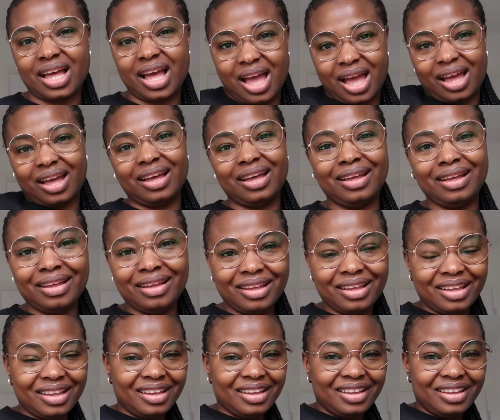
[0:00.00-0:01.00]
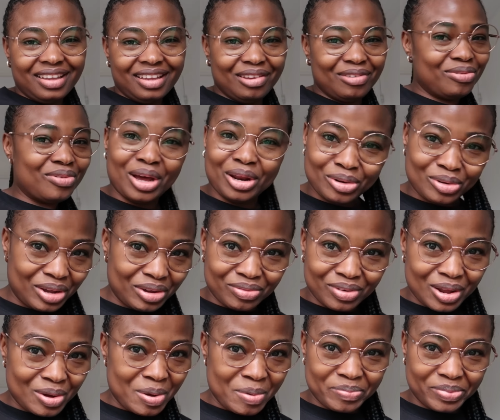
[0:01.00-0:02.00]
Ah, if you are not a
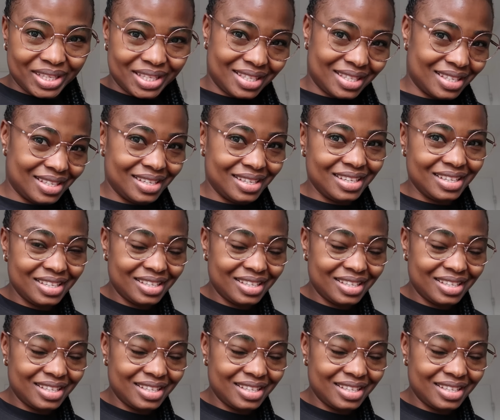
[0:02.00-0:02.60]
flower person.